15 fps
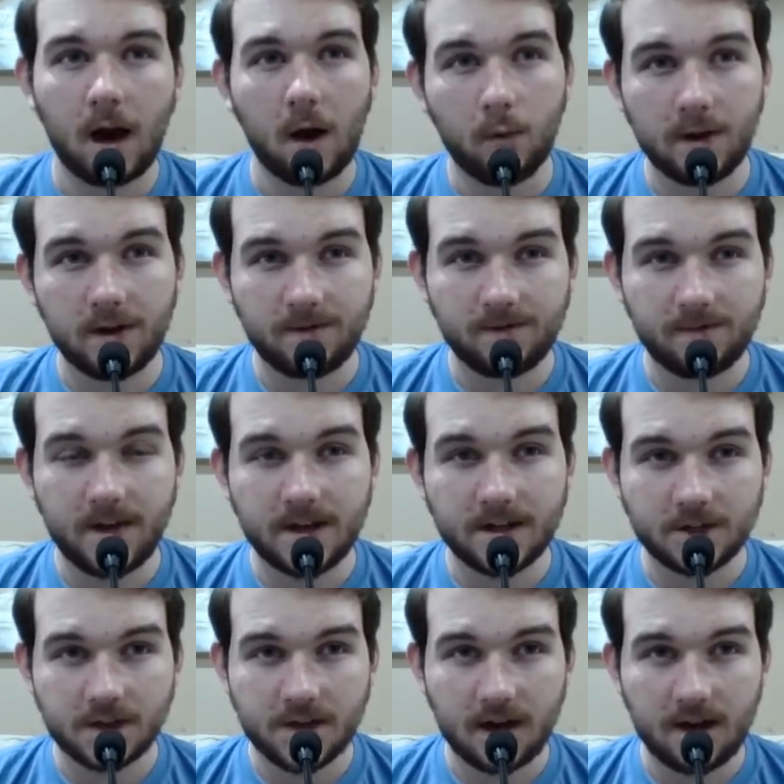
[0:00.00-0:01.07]
we
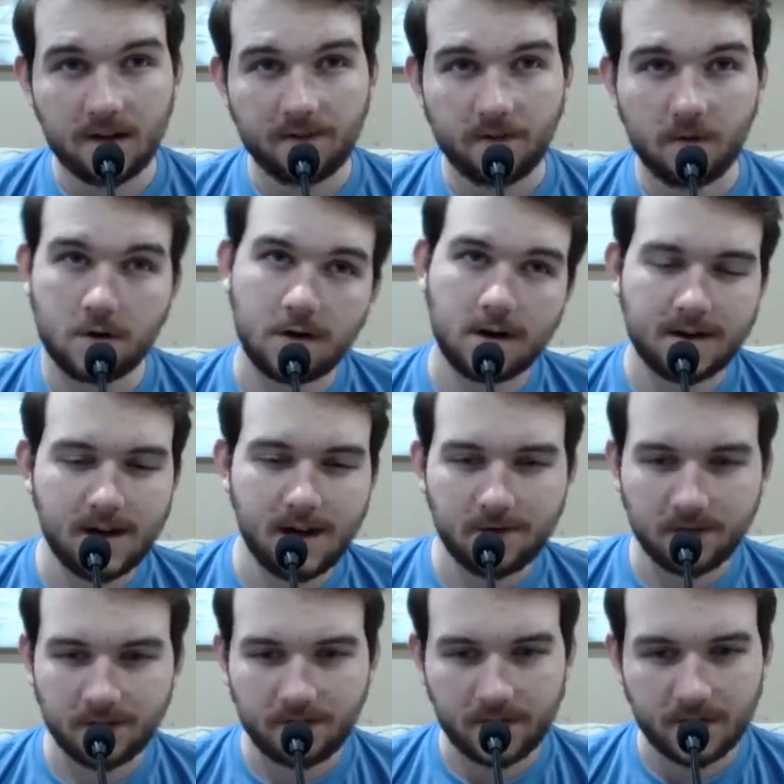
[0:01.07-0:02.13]
finished off, or not
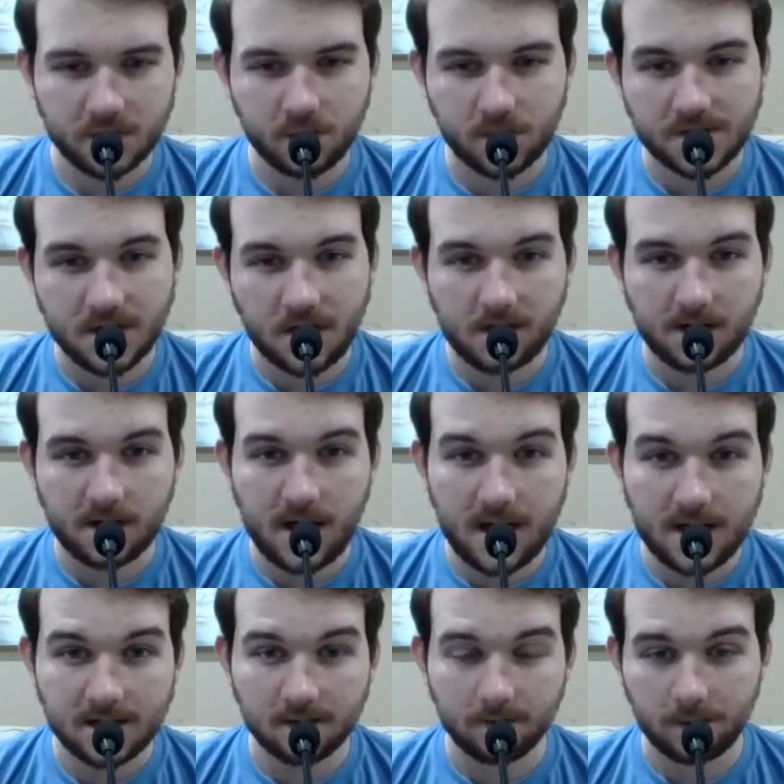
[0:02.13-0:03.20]
really finished, we started
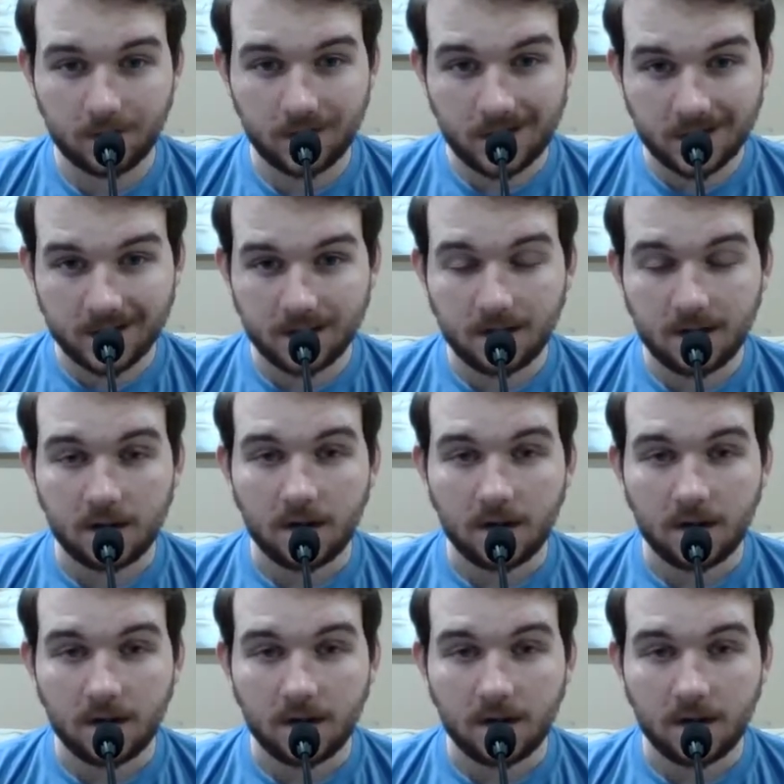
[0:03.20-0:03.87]
and completed